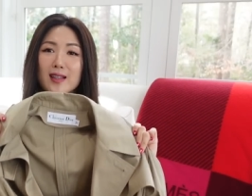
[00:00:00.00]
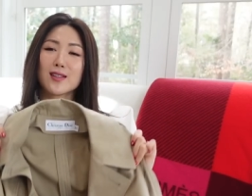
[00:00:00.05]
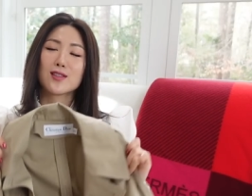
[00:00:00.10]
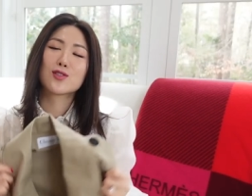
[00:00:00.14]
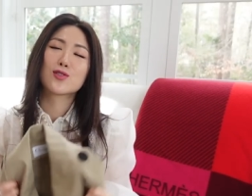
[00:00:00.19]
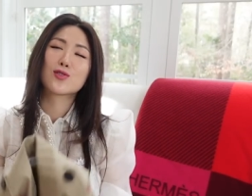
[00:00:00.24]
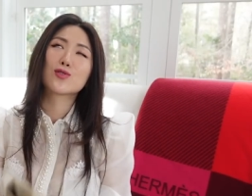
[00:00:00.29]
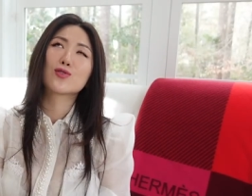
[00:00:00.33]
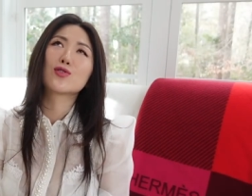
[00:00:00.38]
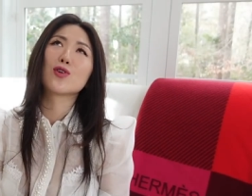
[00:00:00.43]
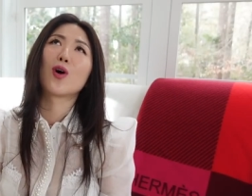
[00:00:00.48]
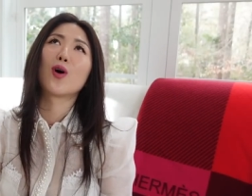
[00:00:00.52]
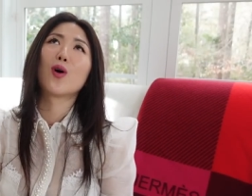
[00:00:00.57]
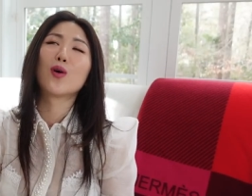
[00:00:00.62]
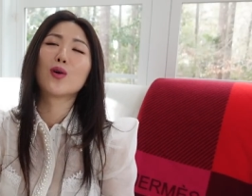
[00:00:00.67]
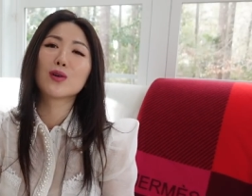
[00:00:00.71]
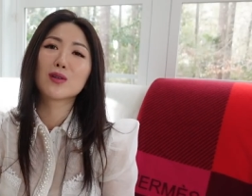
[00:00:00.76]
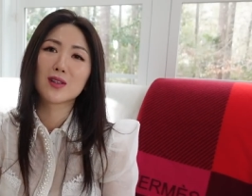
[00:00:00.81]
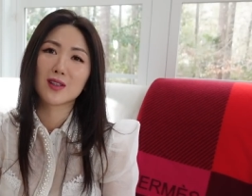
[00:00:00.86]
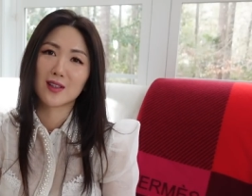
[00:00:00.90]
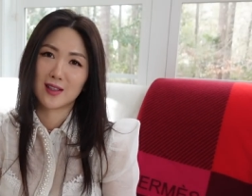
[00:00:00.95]
is
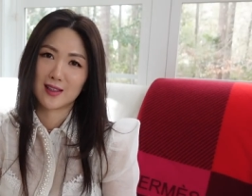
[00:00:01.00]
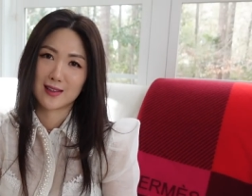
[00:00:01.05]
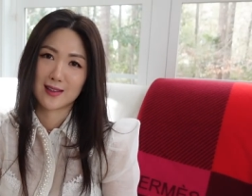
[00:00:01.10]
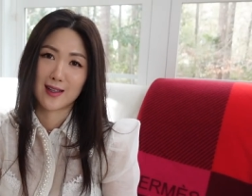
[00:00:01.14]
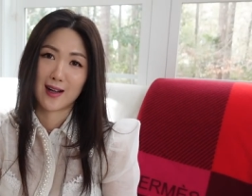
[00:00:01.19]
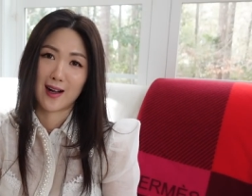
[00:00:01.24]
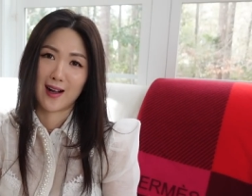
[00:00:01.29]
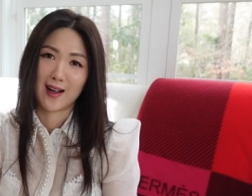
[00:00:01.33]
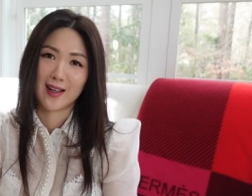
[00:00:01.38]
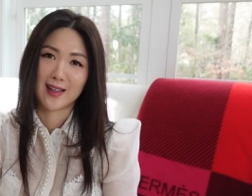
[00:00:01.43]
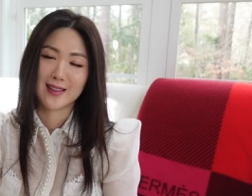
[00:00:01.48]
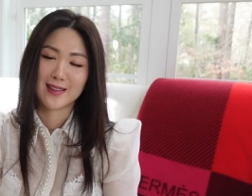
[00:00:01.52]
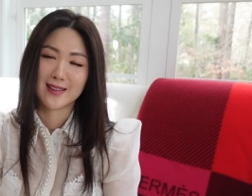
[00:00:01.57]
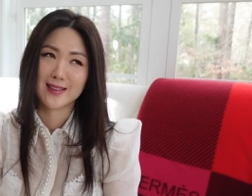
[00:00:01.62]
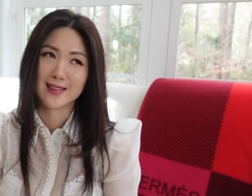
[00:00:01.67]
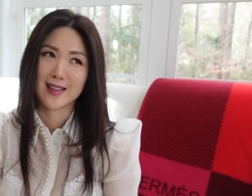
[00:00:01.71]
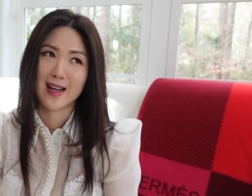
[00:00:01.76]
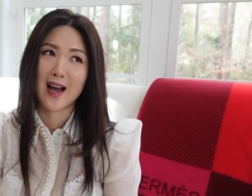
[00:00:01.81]
so good, guys.